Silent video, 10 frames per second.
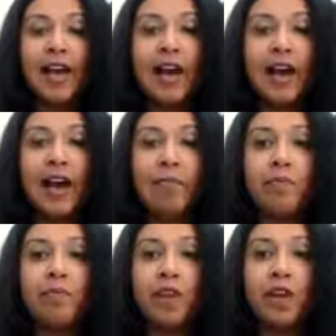
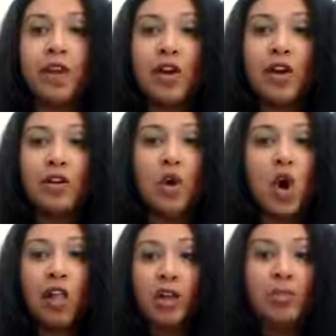
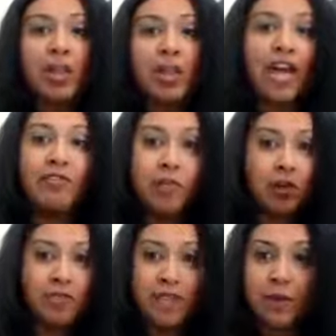all our
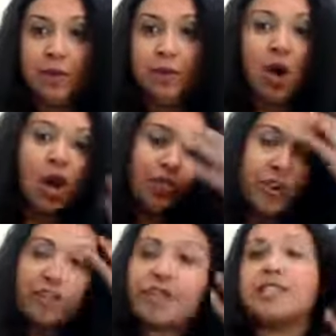platforms that all
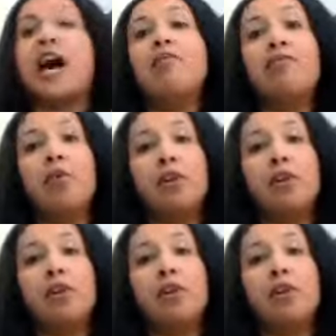three of us come